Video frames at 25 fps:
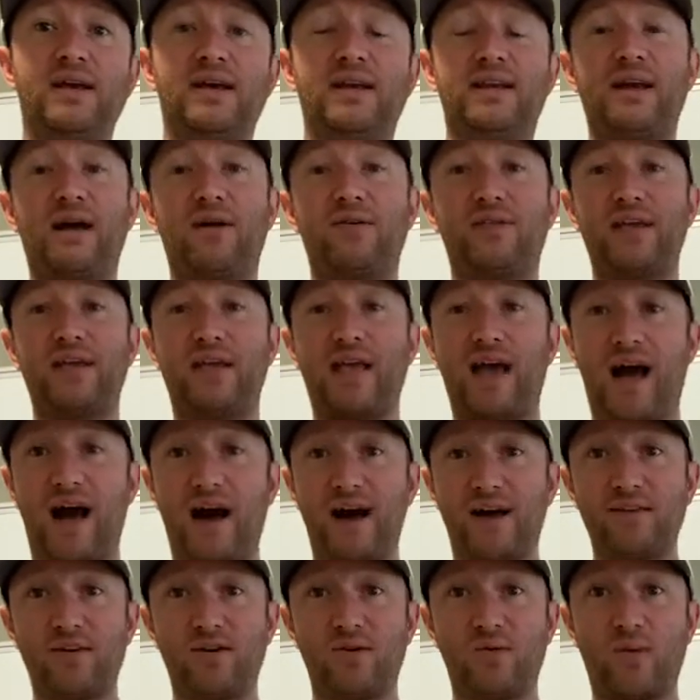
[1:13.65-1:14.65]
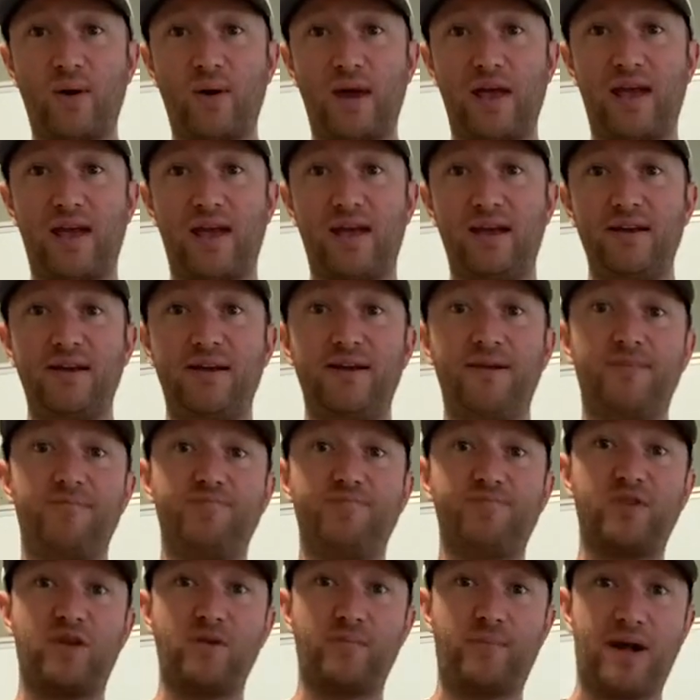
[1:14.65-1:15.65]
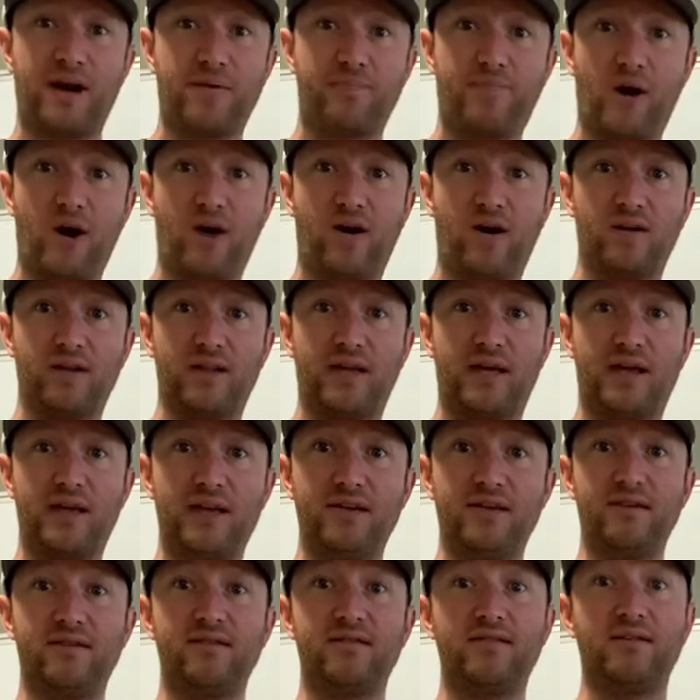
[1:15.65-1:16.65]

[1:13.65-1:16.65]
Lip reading: Now the other way to bet a parlay,